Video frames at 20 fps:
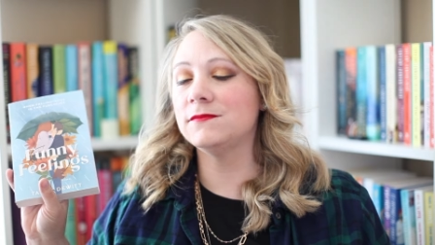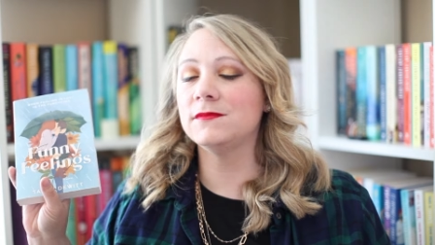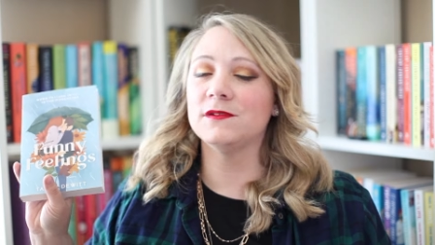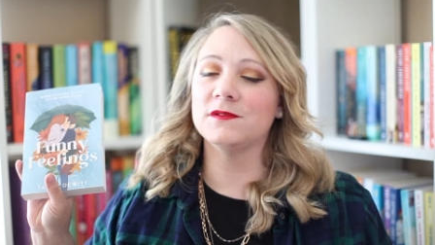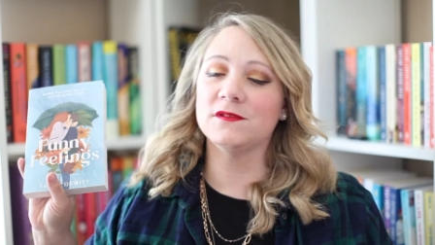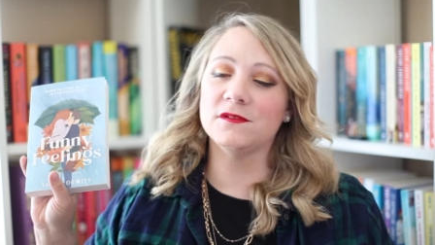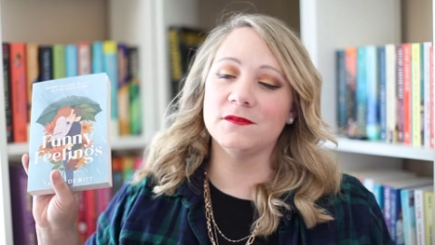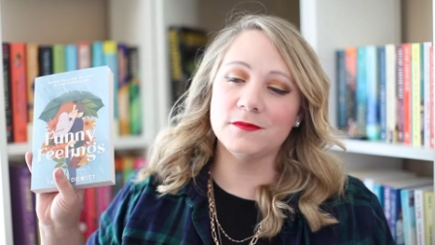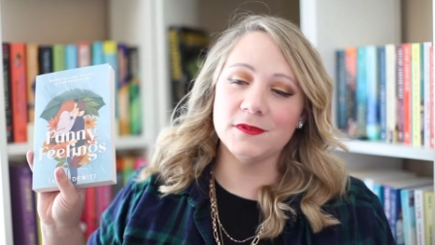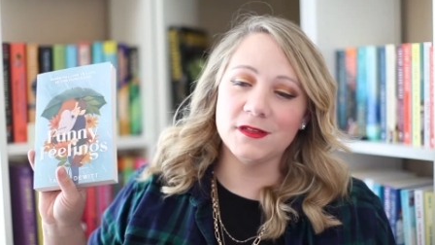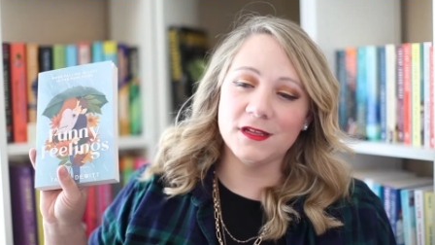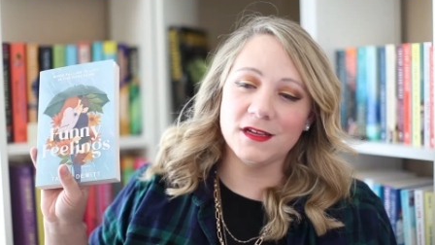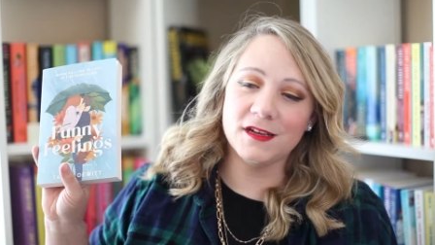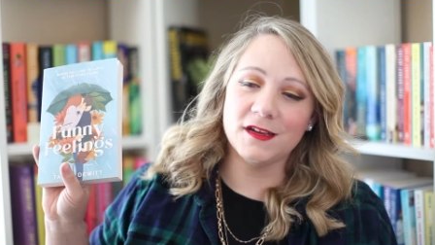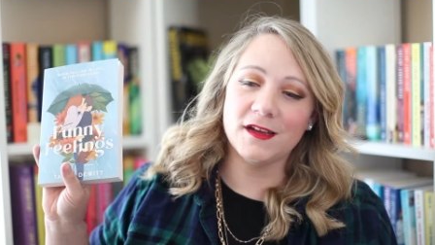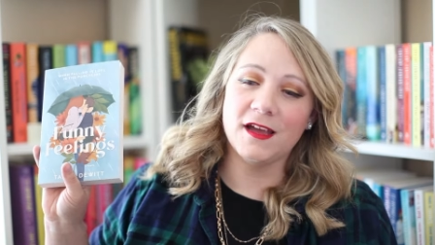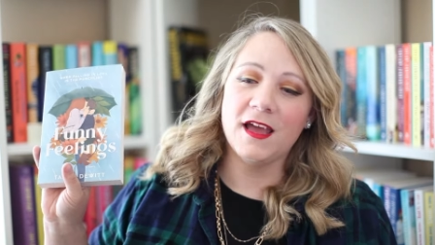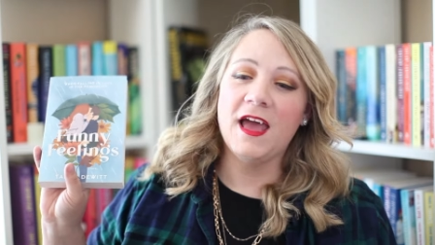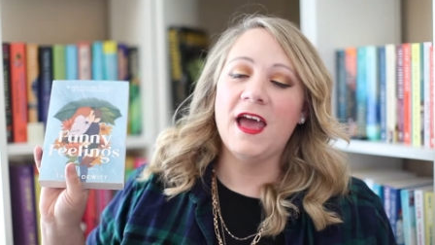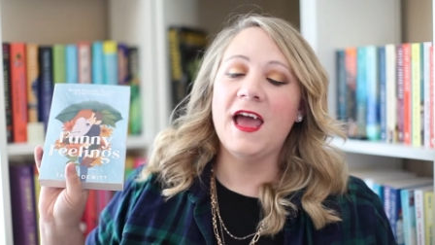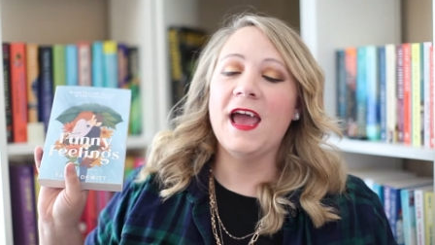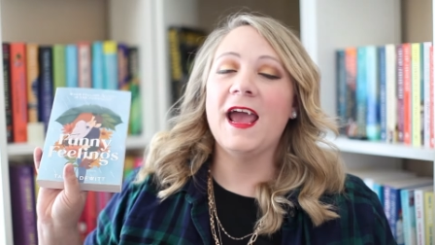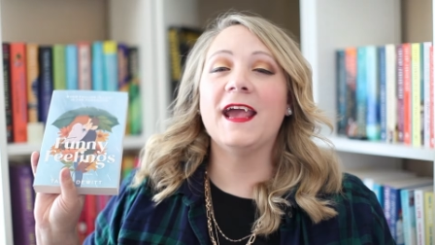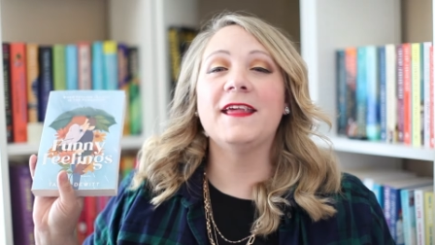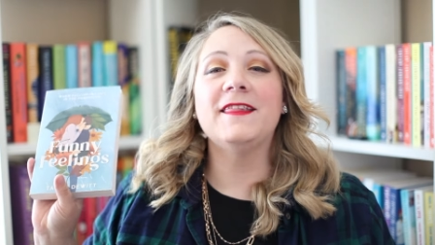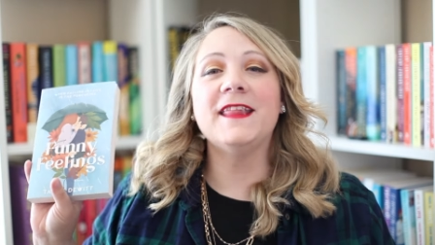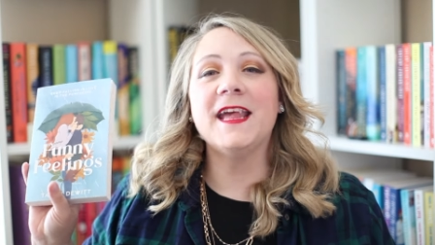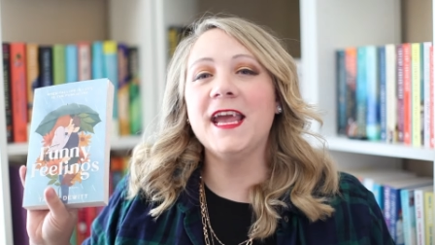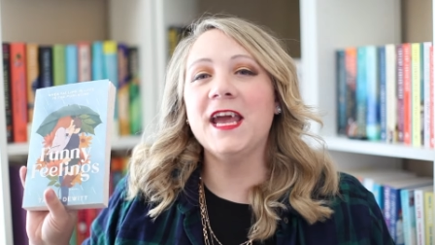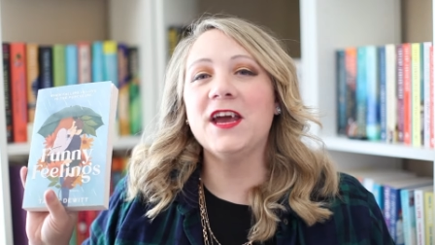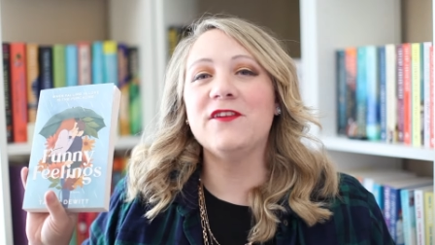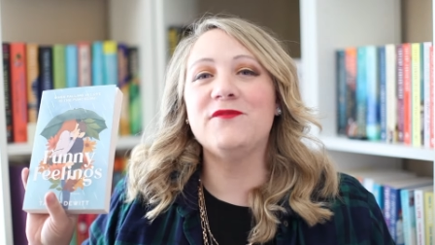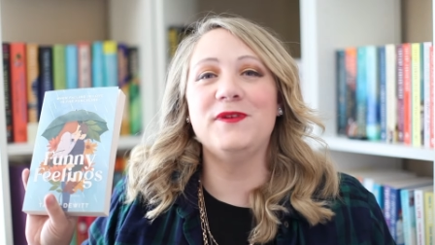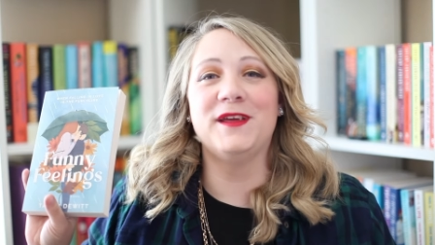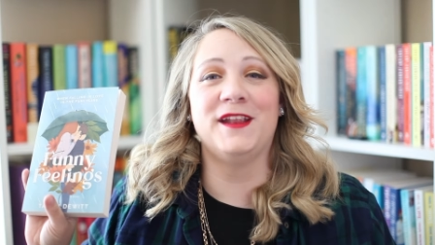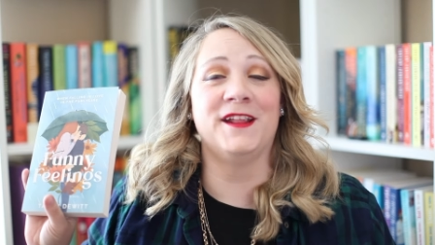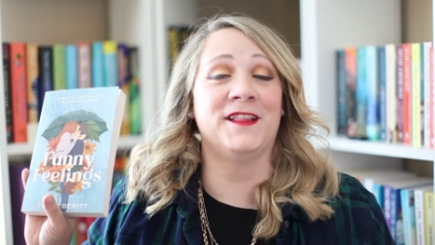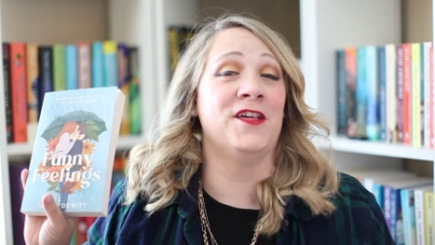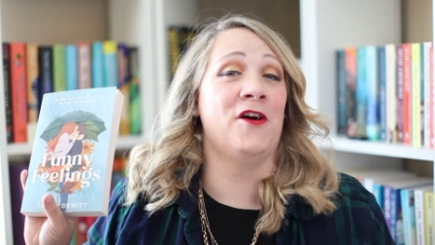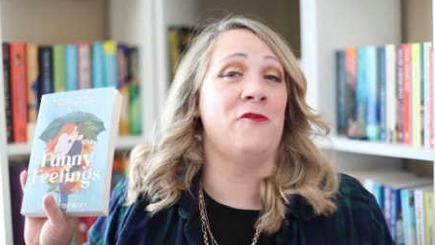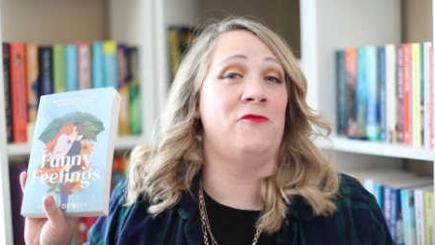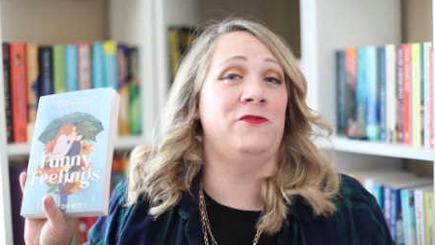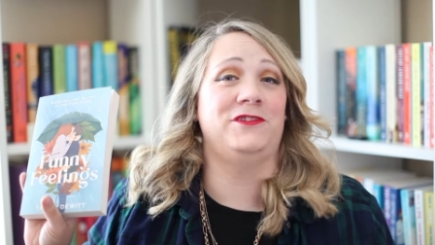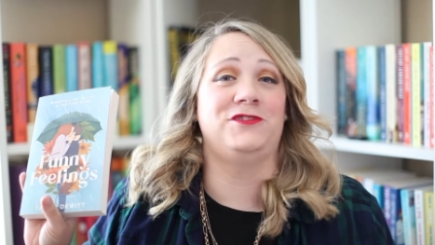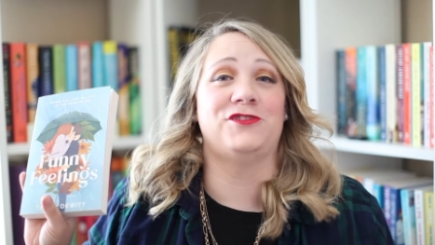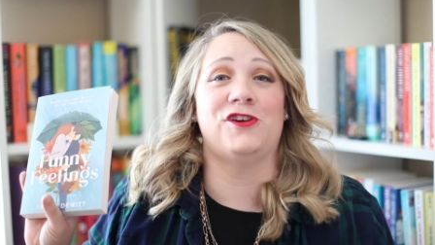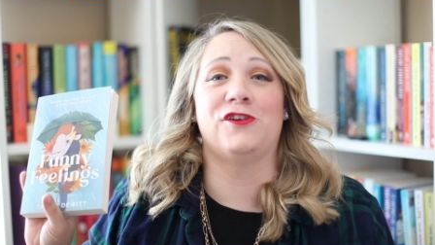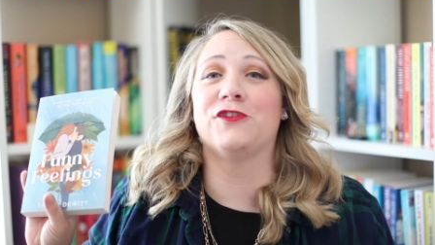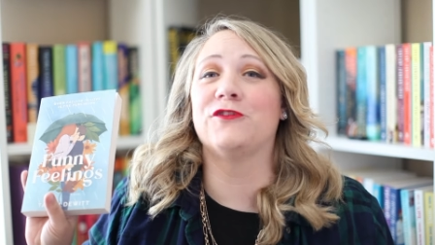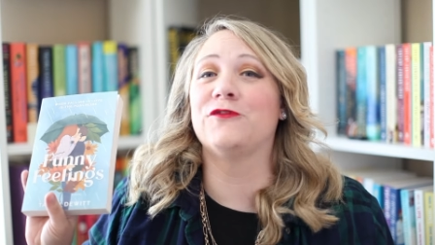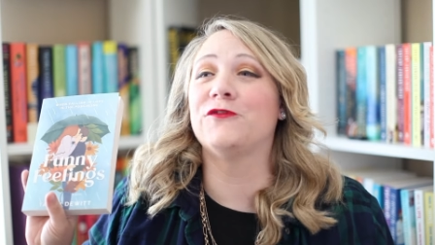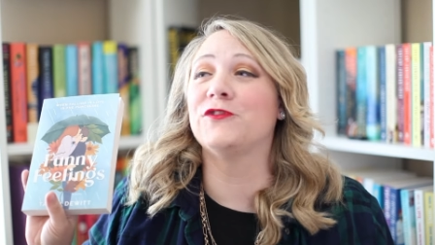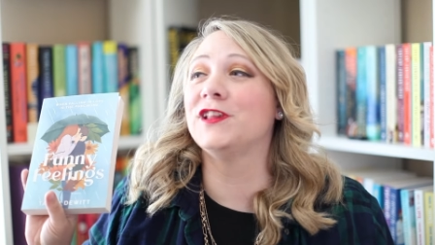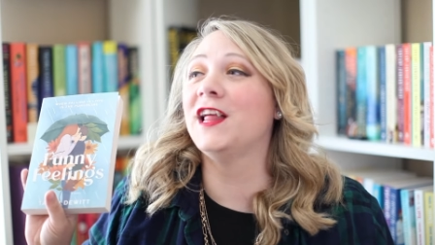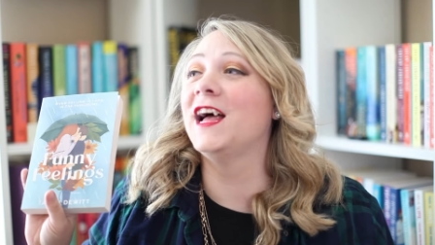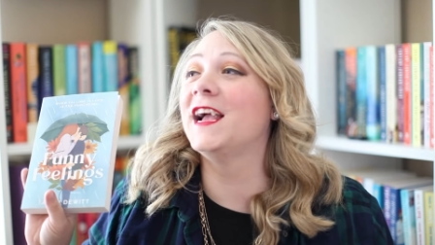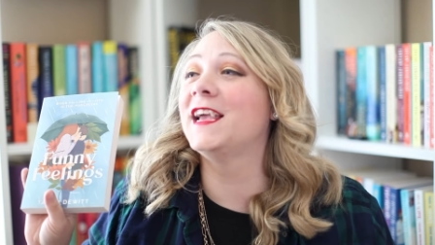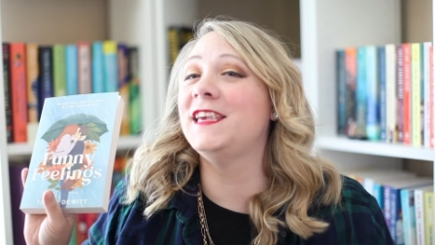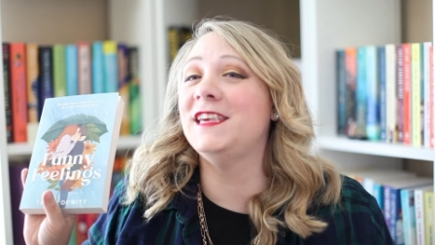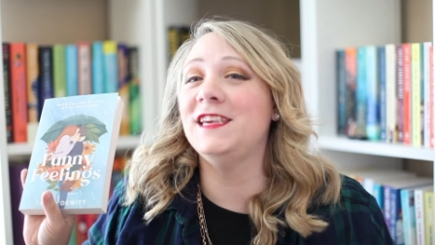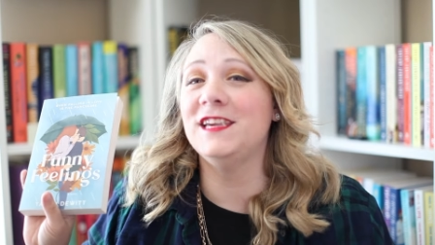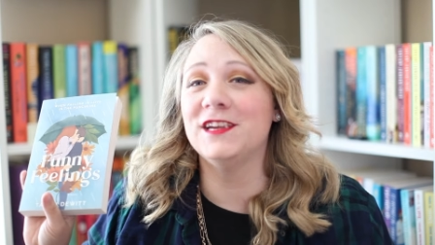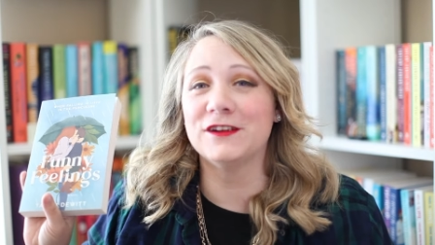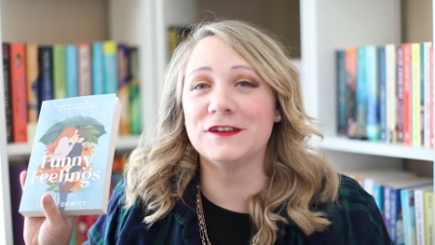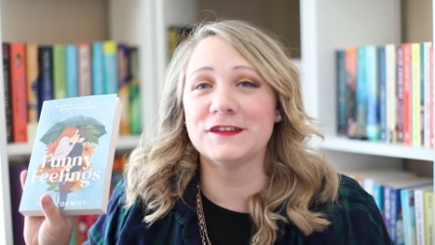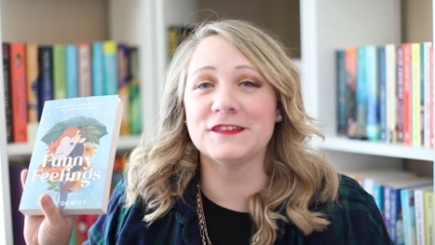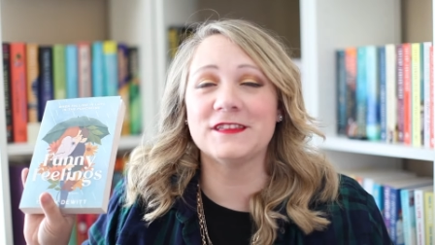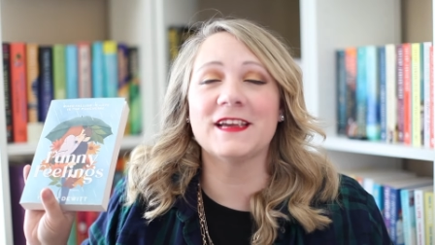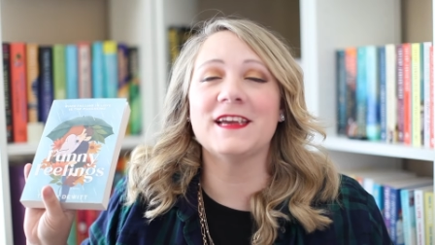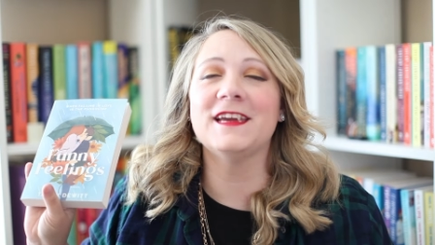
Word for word: blah, blah, blah. And they have been in love with each other for like years.